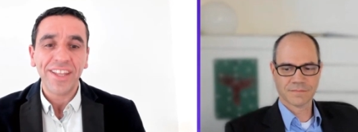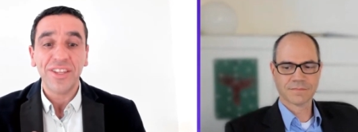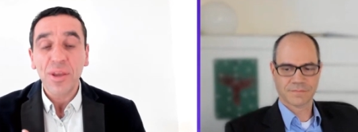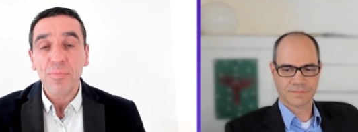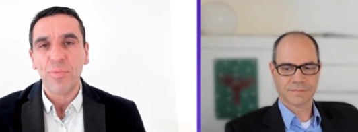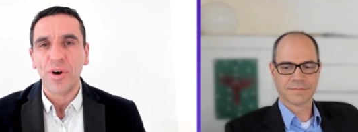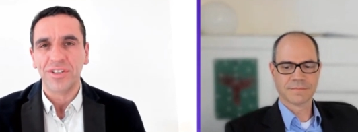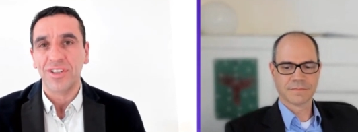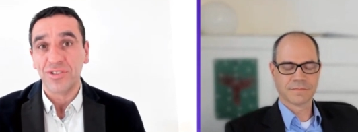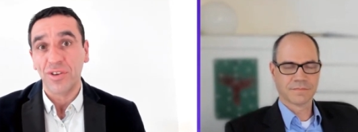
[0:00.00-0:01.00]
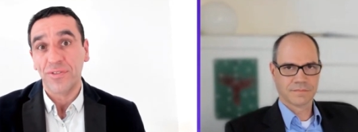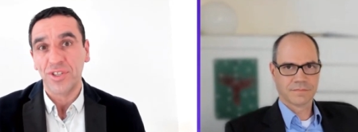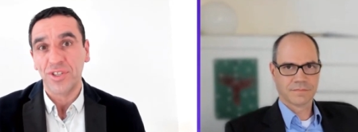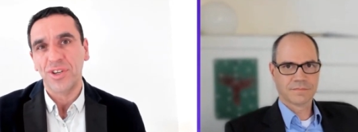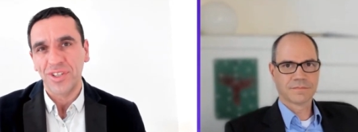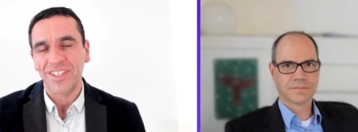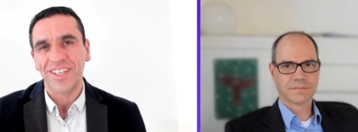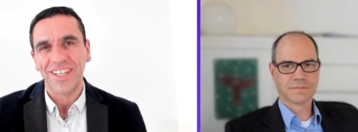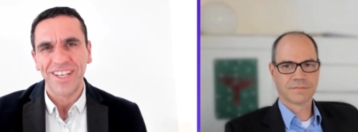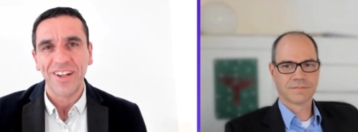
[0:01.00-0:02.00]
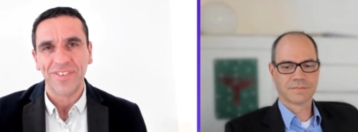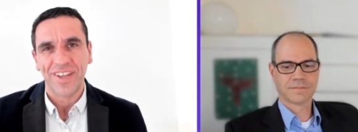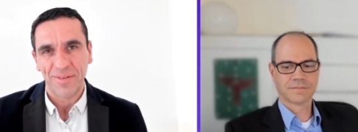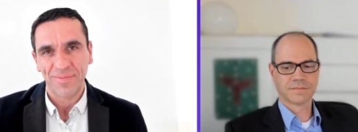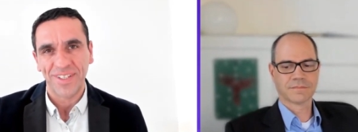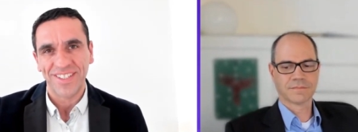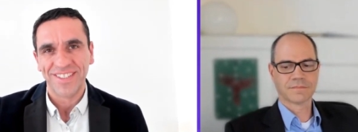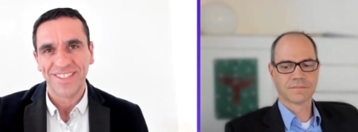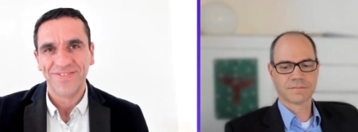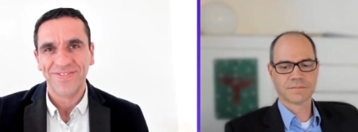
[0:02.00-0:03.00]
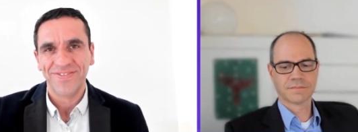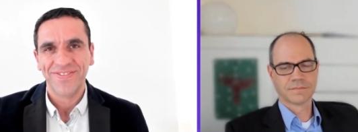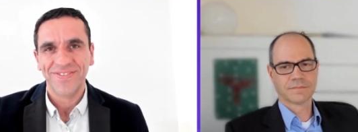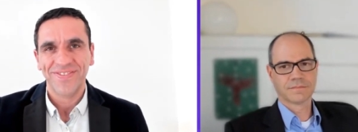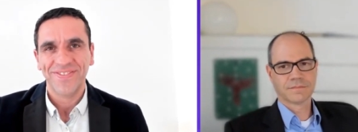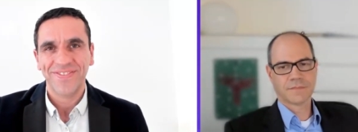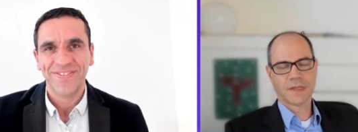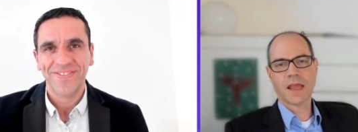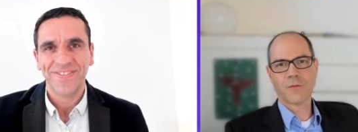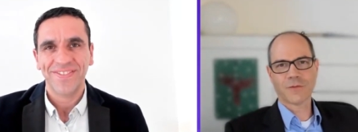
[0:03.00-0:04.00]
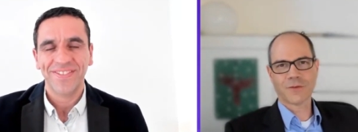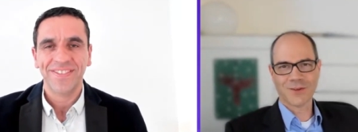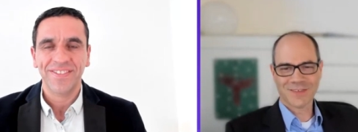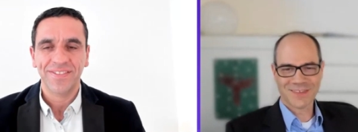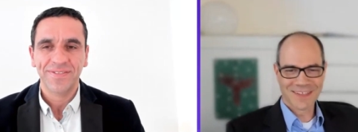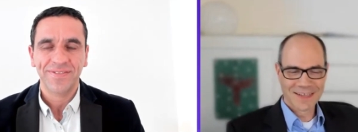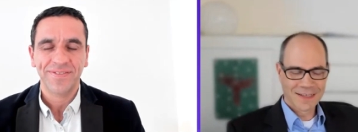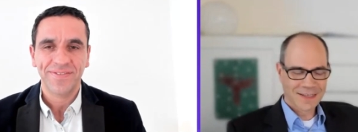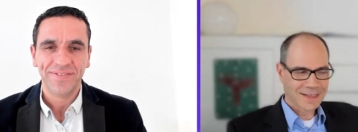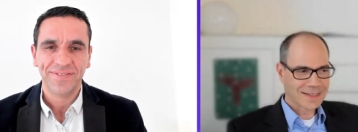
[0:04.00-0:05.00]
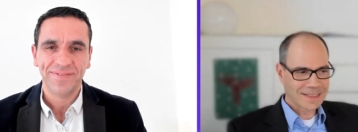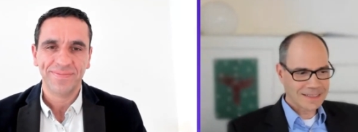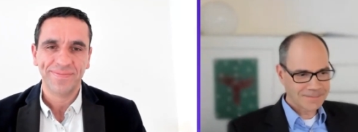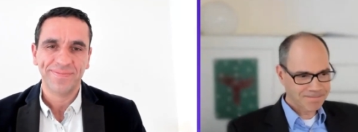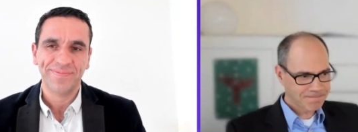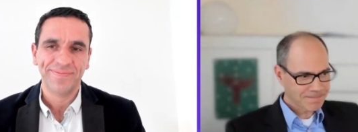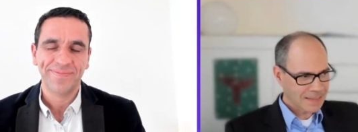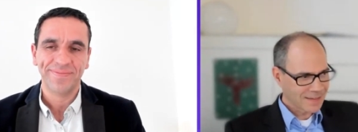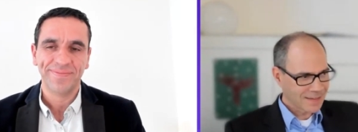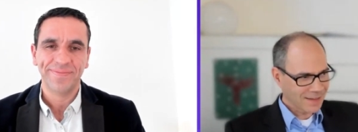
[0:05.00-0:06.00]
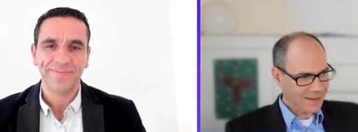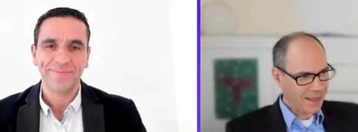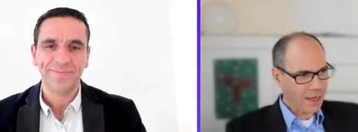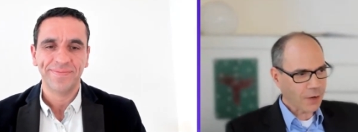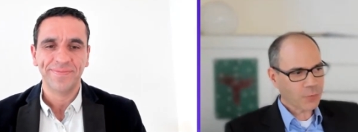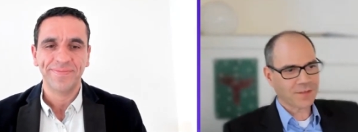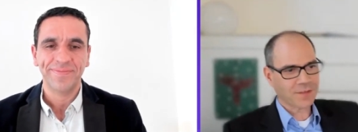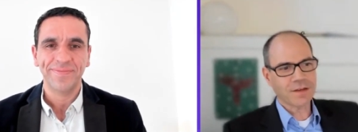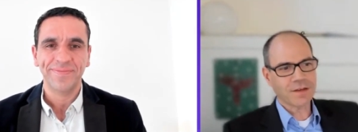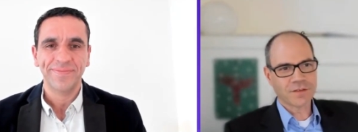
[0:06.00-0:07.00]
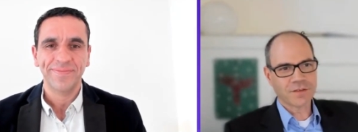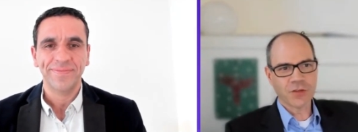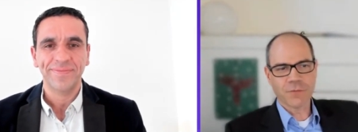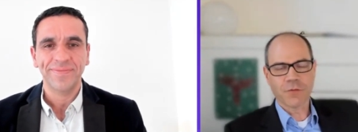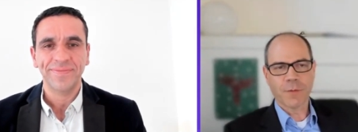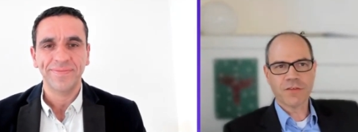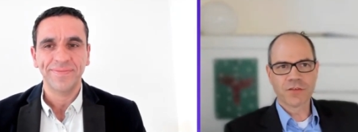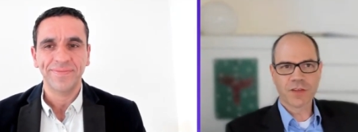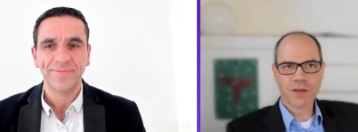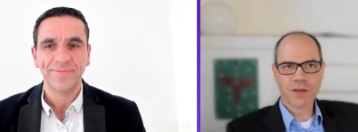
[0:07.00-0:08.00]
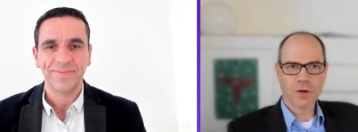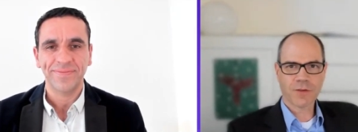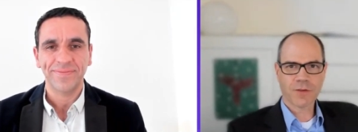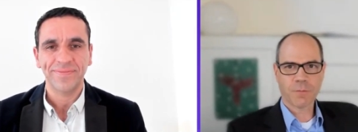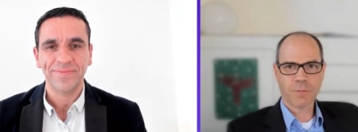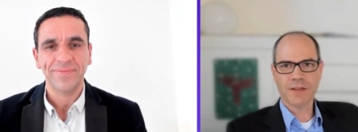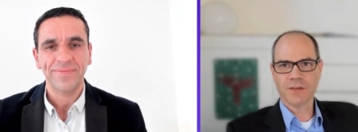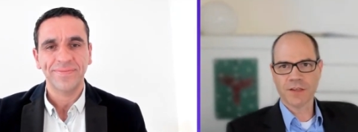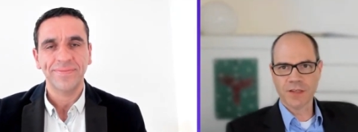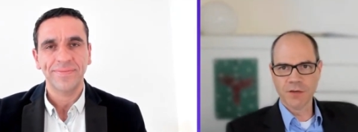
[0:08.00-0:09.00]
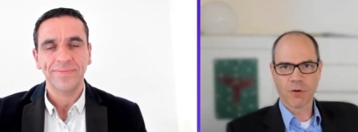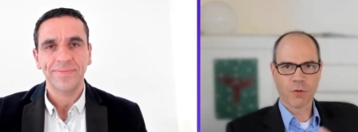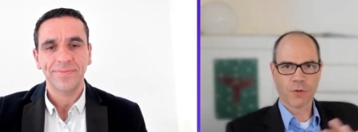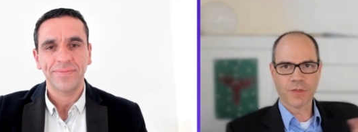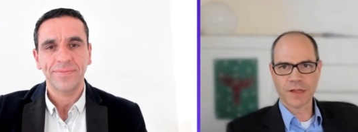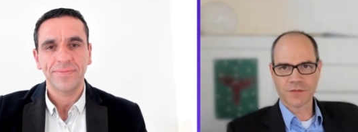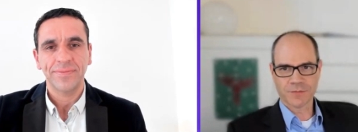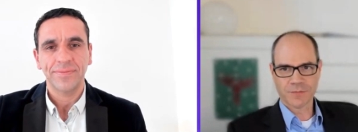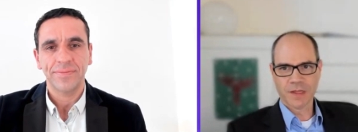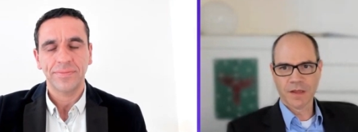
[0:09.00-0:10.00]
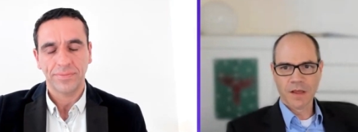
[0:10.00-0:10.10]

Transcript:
Speaker 1: and the importance of security in healthcare, please? Yeah,
Speaker 2: of course. Um, I, I, would say the chief information security officer plays a key role in that.